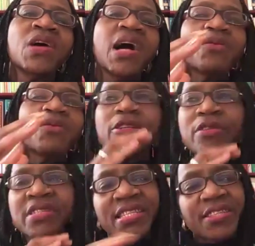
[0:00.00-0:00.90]
And when
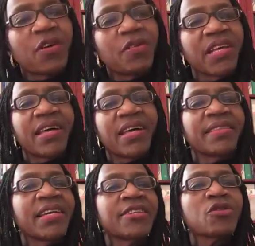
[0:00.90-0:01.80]
you discover that,
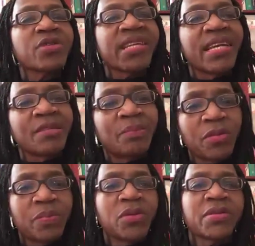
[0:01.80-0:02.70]
then you gain
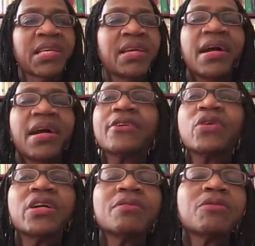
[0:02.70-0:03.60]
purpose and
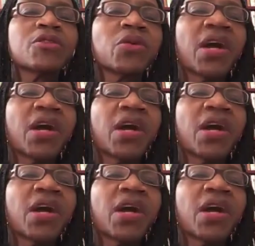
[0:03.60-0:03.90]
you're able to